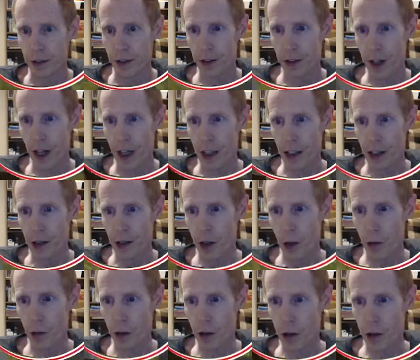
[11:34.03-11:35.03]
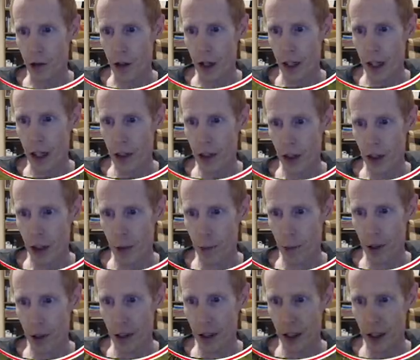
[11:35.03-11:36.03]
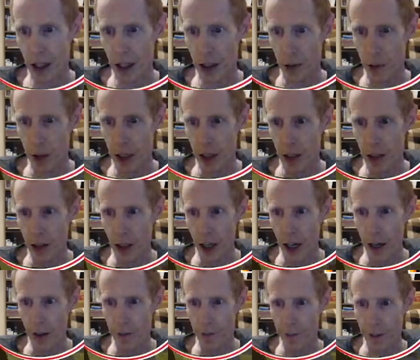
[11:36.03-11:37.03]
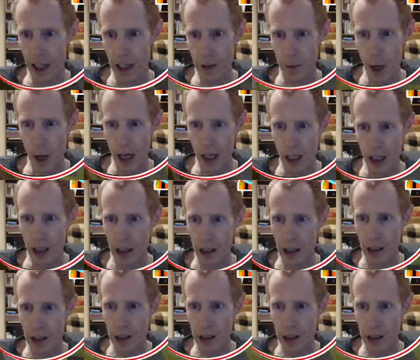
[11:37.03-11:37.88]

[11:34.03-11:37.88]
that you don't lose any durability when vein mining.